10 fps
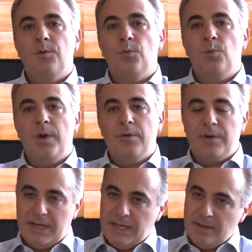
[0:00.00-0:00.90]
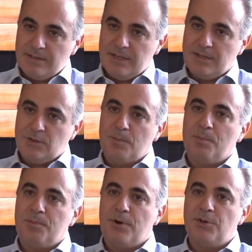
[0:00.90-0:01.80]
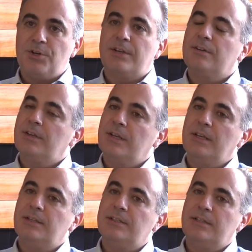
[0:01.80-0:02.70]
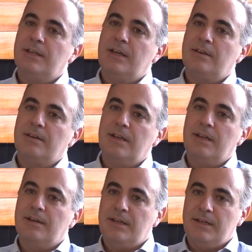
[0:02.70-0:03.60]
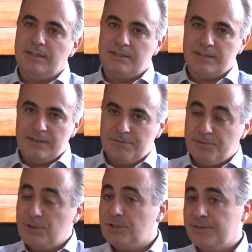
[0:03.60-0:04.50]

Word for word: where it is a top project is that it is a first